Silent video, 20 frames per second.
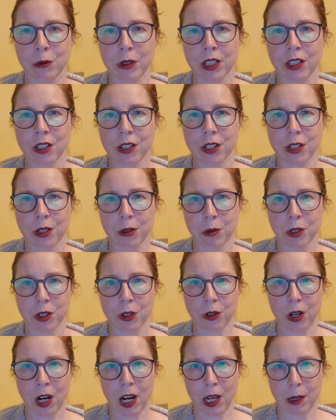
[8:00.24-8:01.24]
with the
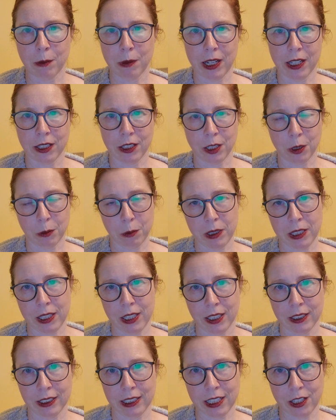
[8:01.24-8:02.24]
subscribe, and there'll be
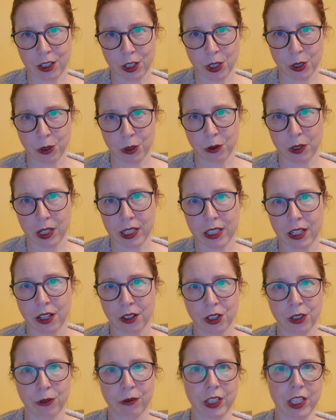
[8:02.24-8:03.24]
a link to
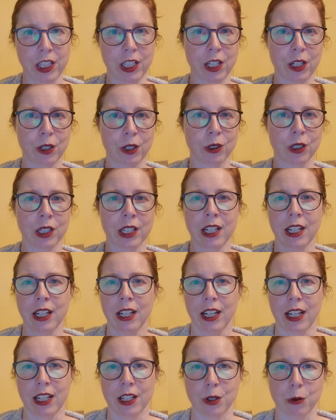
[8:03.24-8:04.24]
another video
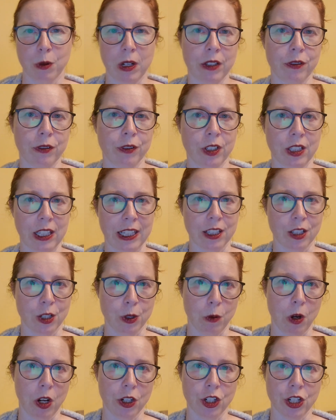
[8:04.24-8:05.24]
as well if you'd like
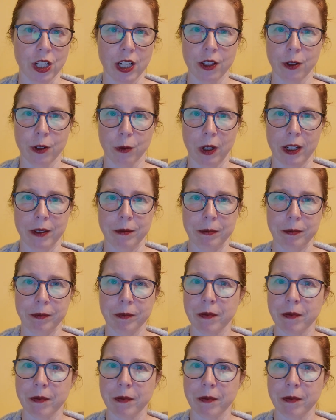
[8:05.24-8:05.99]
to watch another one.